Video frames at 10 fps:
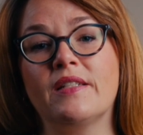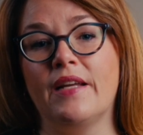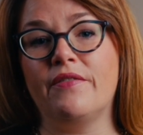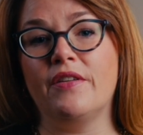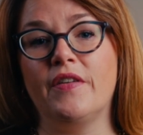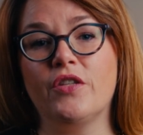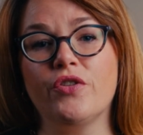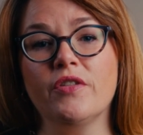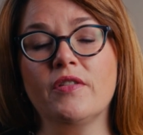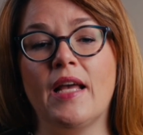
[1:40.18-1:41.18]
safety
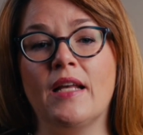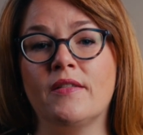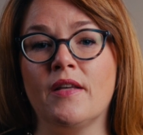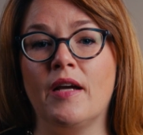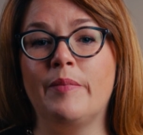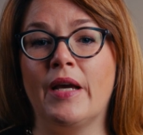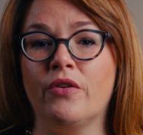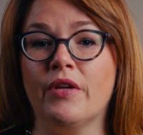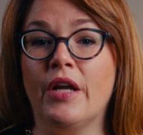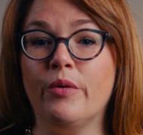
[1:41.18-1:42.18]
features and side
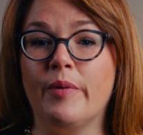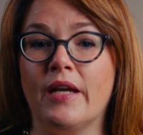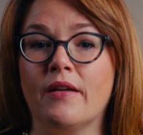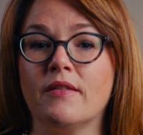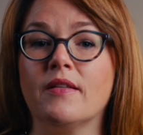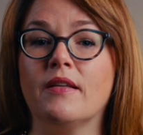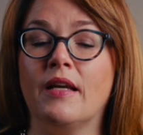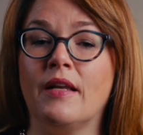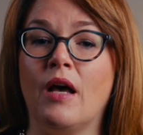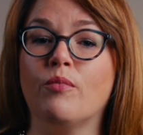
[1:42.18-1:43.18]
panel airbags
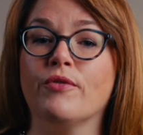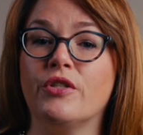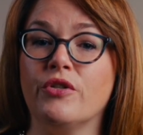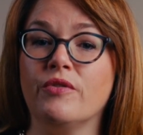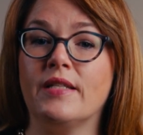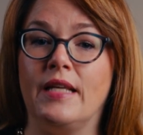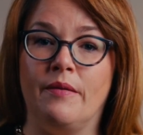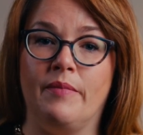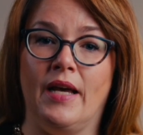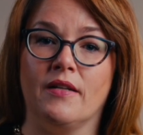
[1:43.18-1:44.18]
can help reduce the
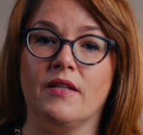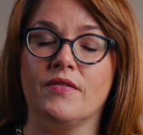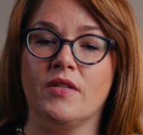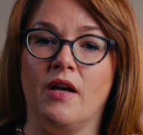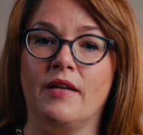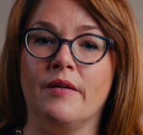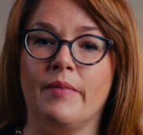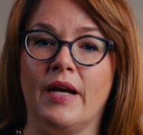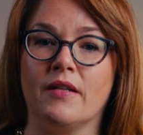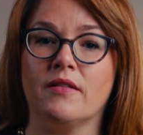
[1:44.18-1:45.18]
impact of side
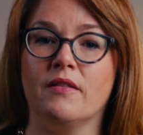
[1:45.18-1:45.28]
impact